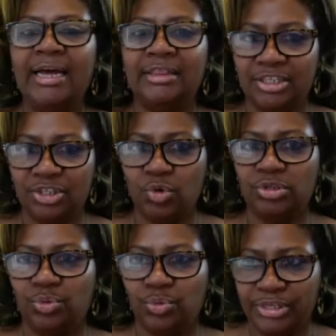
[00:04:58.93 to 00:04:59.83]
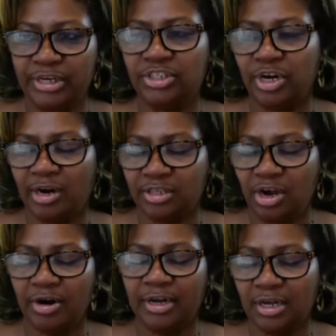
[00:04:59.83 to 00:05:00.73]
that's going to reach our
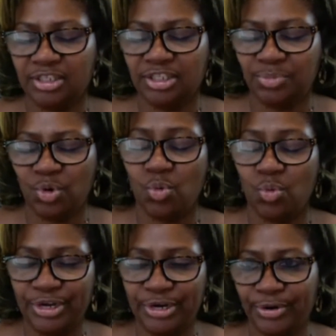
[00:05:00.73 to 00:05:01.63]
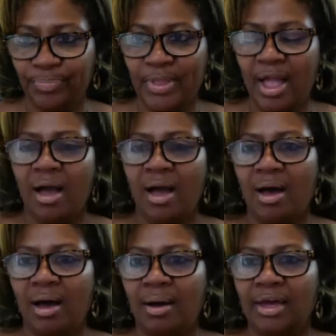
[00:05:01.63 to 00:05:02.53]
target customer or reader there.
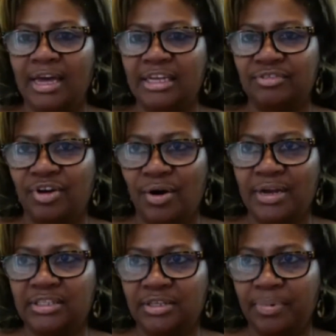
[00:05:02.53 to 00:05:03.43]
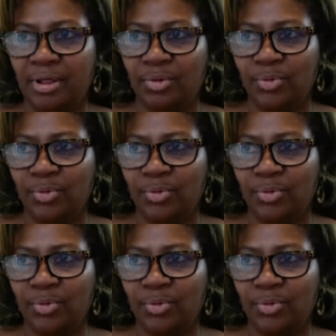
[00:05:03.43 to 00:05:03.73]
Uh, as far as the public